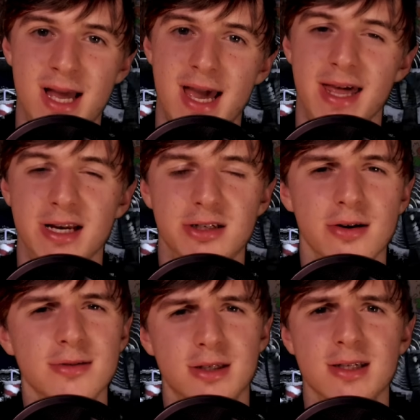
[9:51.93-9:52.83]
and it
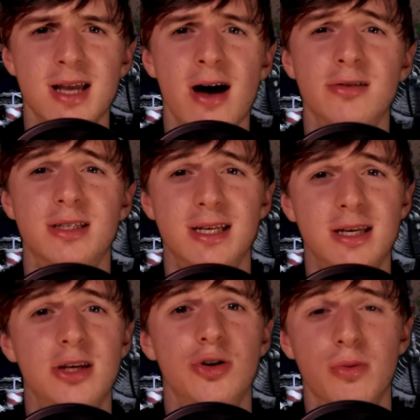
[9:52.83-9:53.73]
shows just how
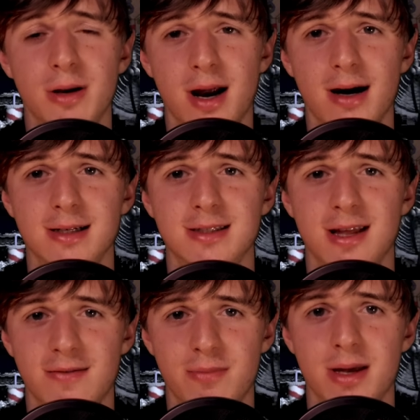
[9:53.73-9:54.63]
dehumanized
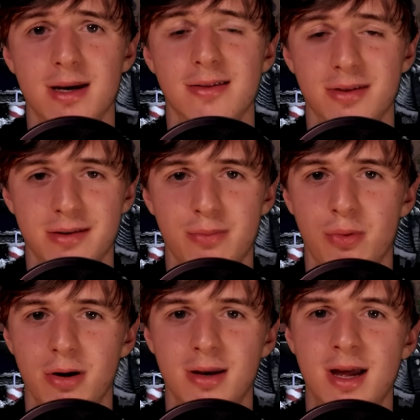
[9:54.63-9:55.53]
they've been at this
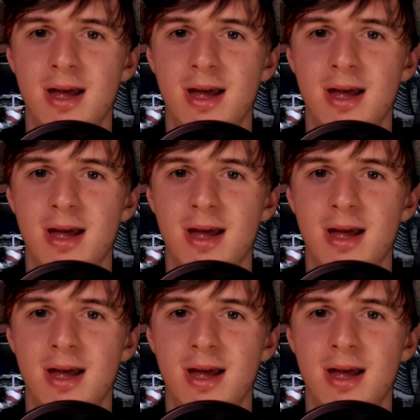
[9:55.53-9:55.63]
point.